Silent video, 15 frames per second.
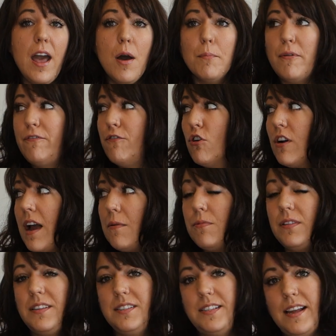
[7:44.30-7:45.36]
before I
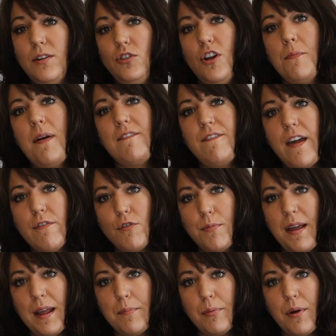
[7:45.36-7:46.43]
really settled on my favorite
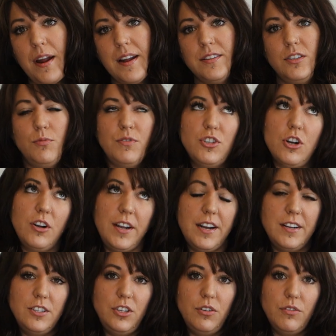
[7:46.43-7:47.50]
paint brands, which I'll get
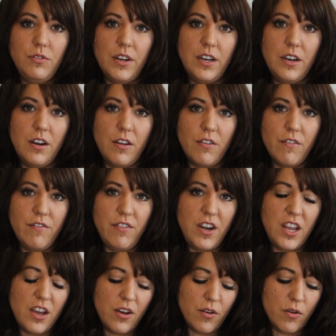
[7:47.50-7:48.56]
into in another
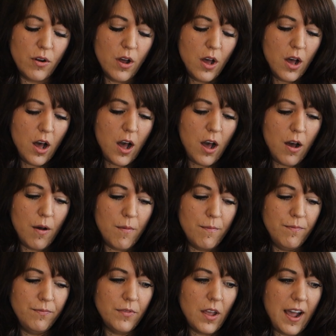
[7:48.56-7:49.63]
video,
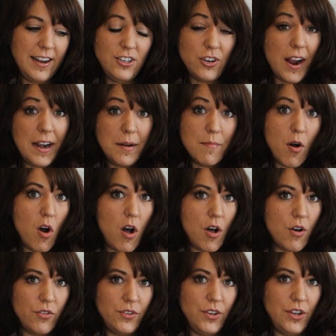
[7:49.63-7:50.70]
I tried them
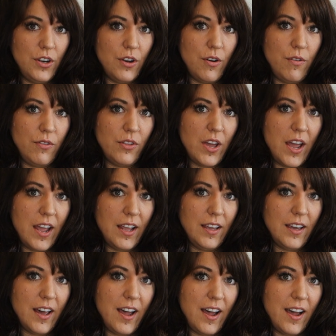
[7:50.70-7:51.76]
all, you know, like,
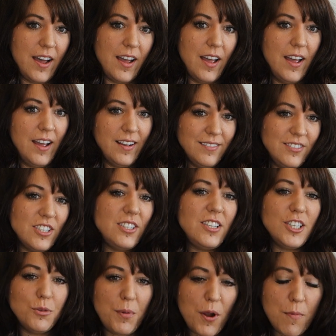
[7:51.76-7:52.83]
just
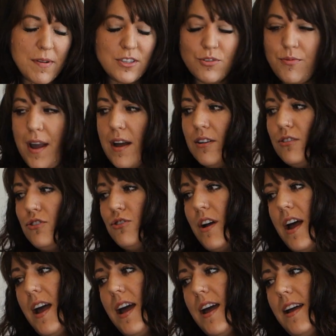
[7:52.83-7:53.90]
experiment around,
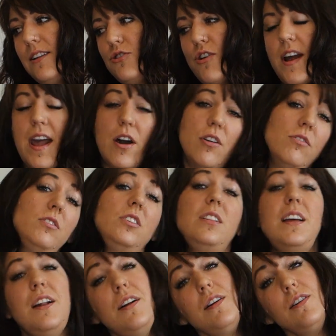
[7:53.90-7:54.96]
try out
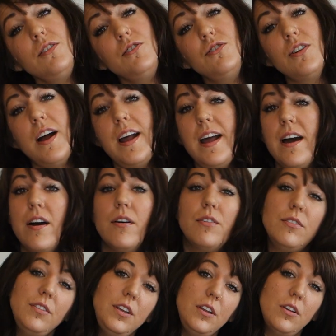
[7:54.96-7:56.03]
glitter, try
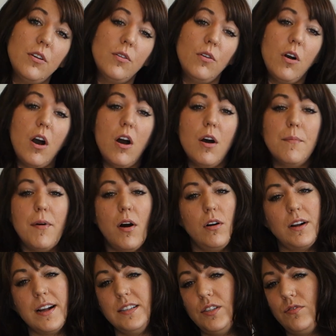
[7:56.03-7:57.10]
out, you know, all
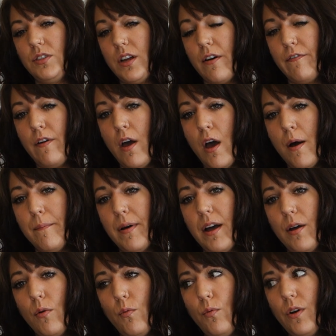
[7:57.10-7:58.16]
kinds of stuff.
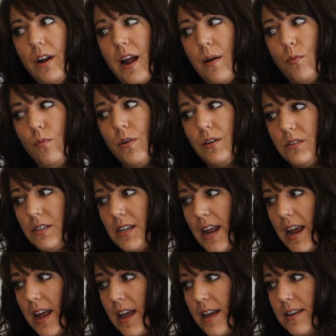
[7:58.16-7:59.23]
But what I will
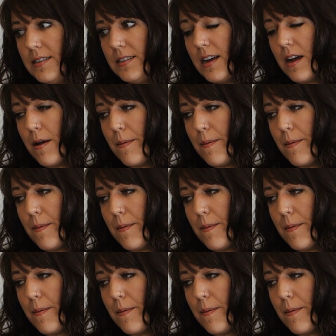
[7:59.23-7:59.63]
say is,